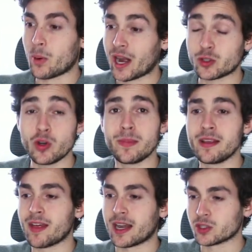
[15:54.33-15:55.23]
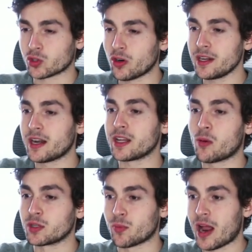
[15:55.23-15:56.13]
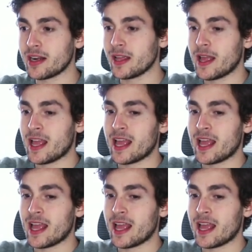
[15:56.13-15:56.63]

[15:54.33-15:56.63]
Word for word: But I truly believe that starting an e-commerce brand,